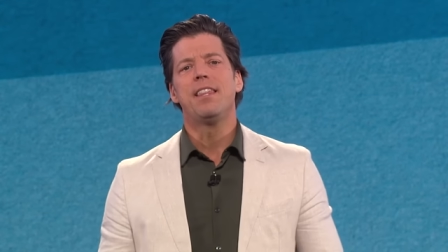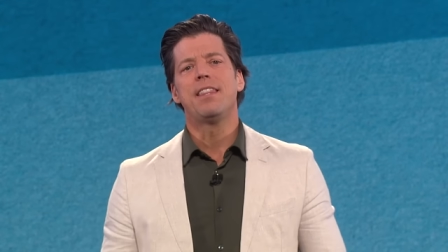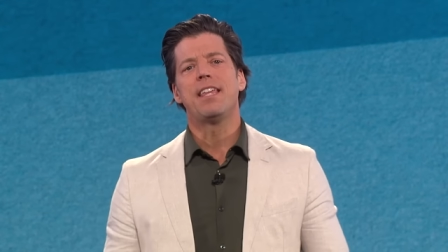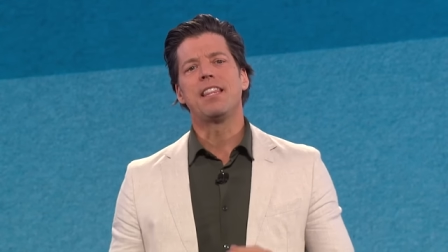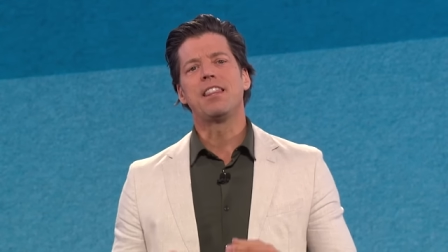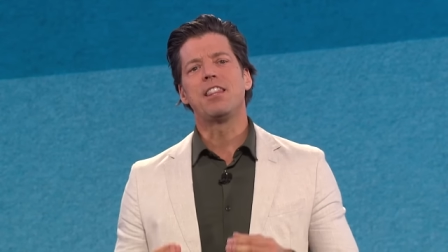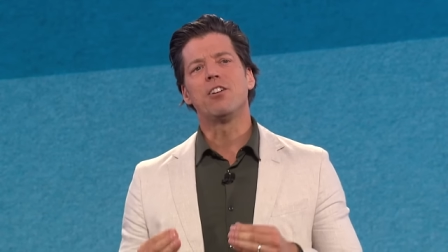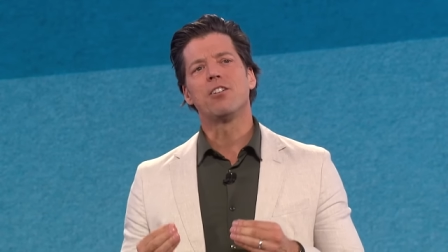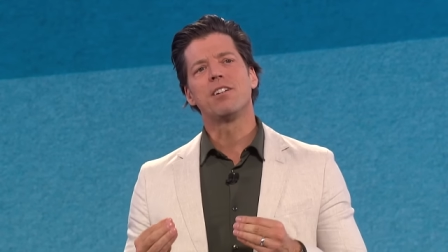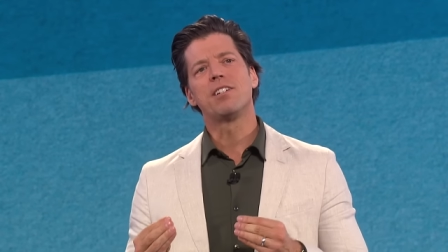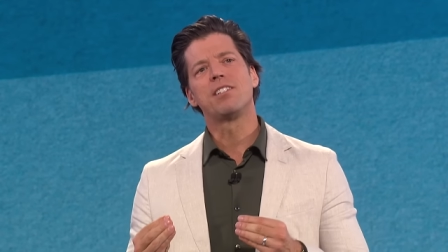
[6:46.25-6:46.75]

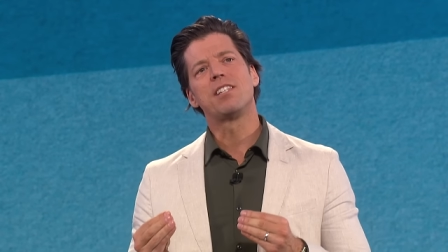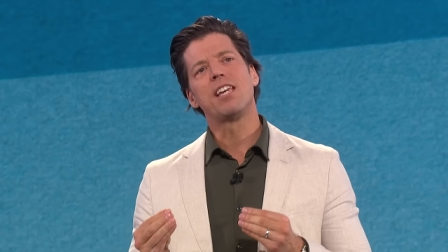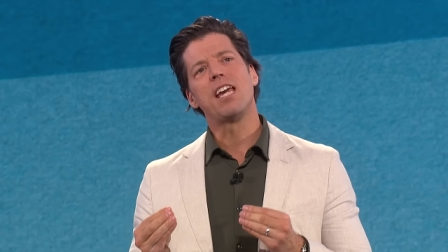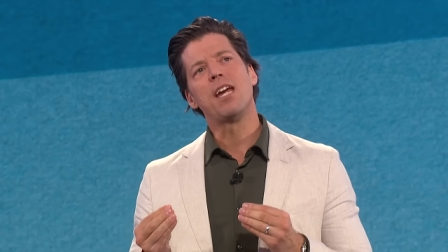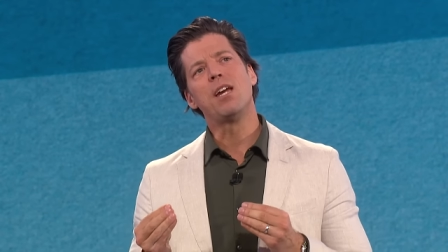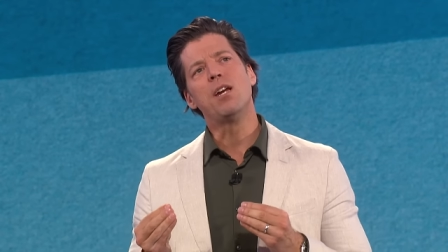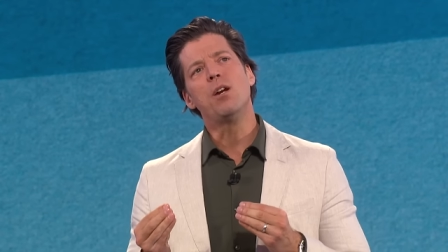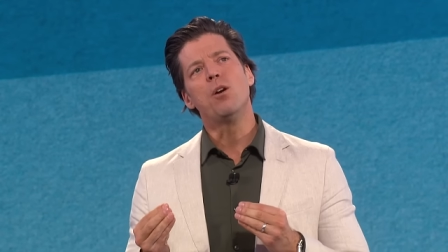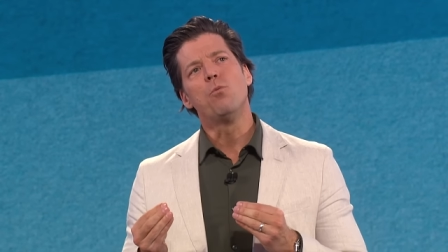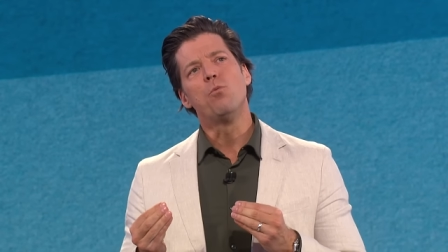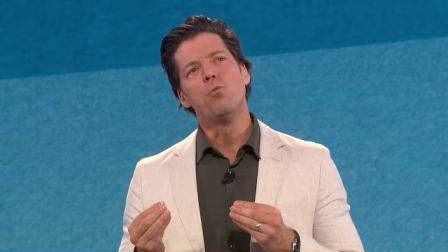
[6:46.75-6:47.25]
that there is
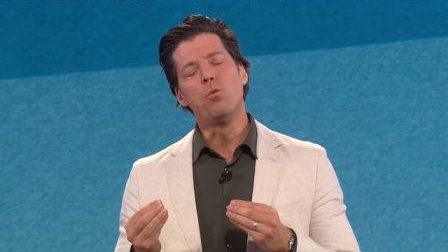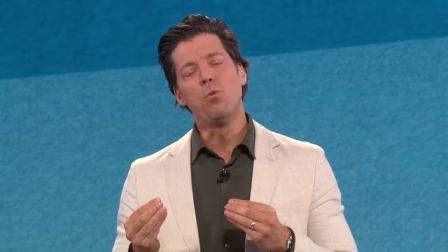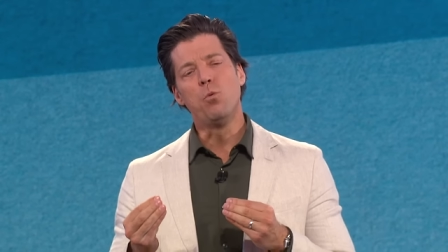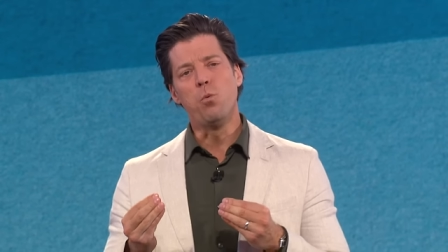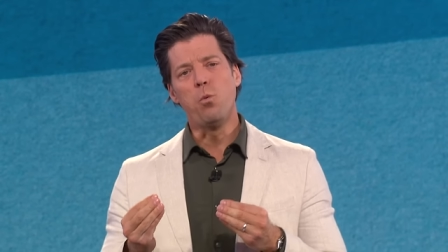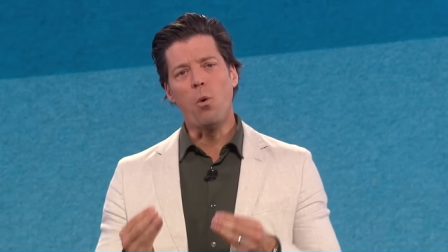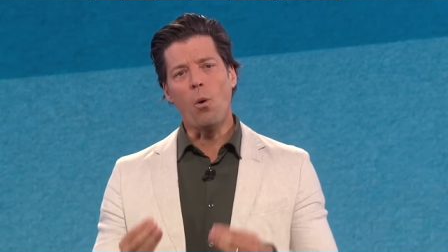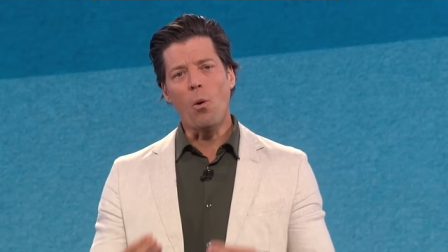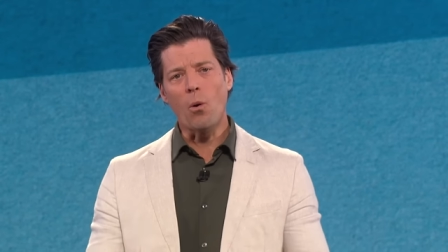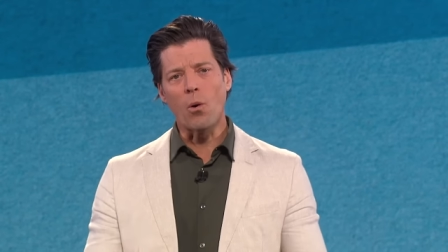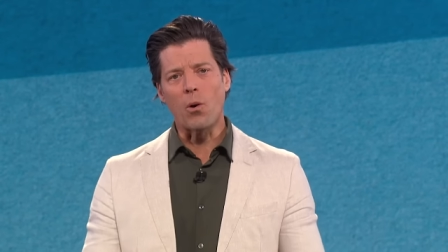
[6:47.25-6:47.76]
a
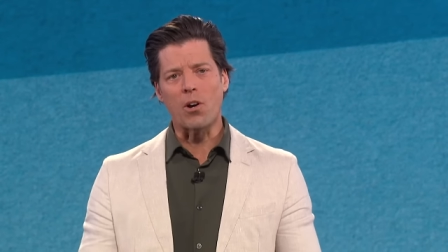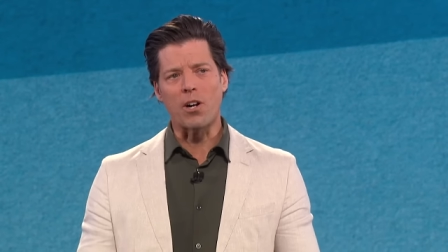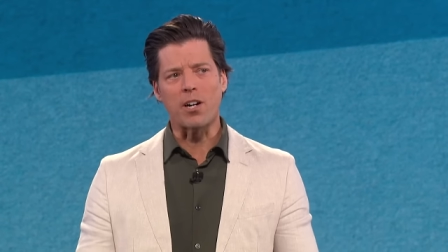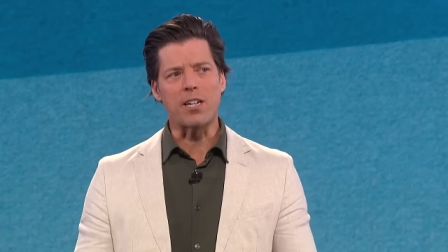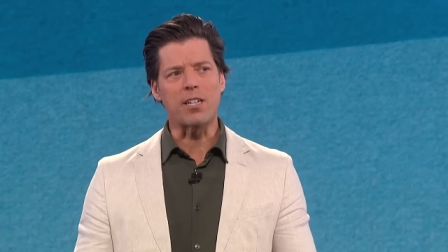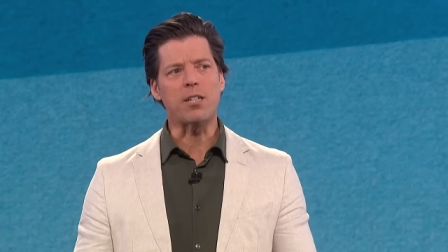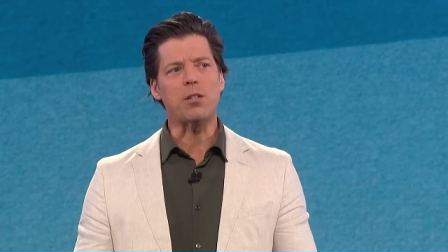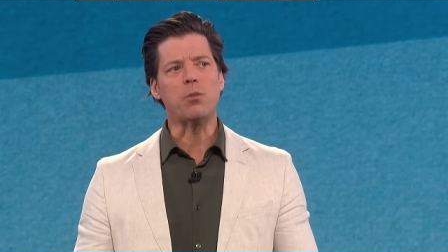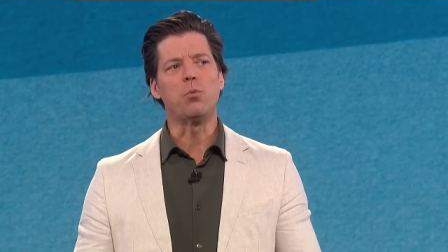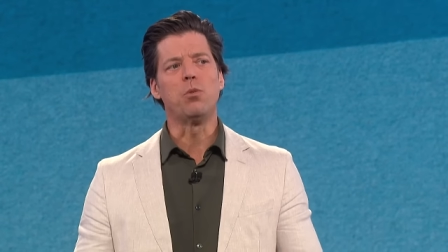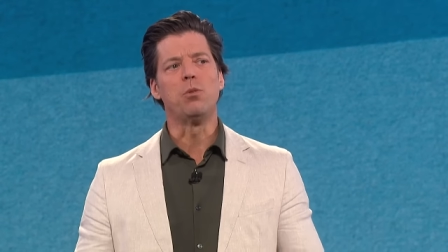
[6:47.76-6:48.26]
reward